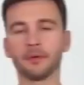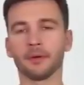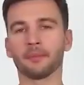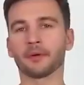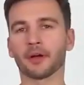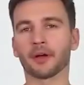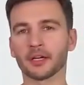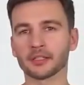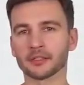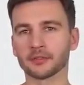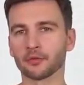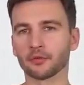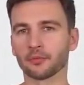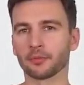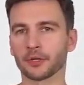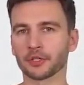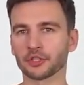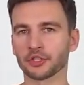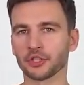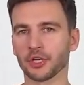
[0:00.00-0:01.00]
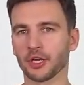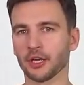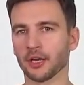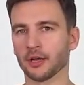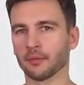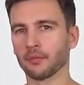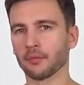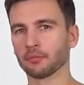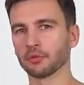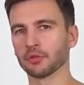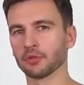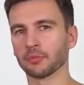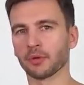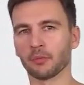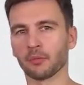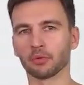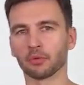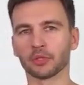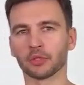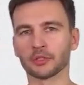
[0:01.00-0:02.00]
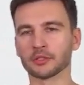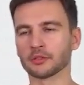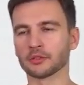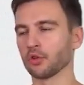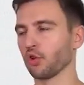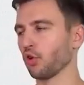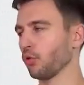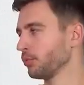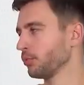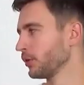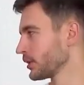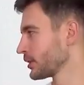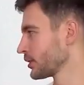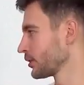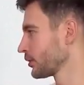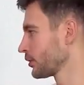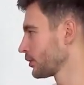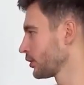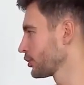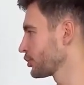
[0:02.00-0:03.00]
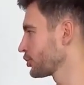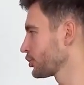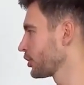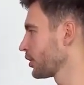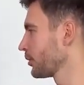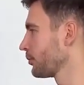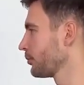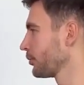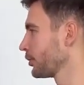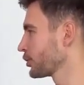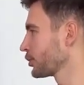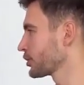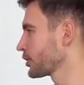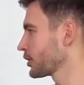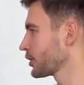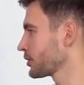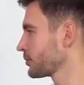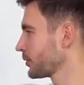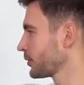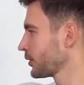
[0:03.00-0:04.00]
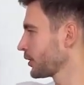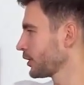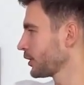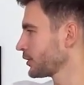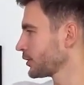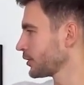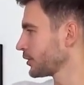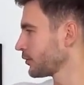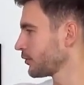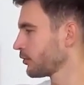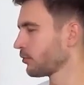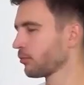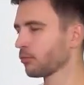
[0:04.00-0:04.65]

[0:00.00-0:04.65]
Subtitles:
I'm going to show you the exercises. We will be working with the fronto-occipital muscle. Watch.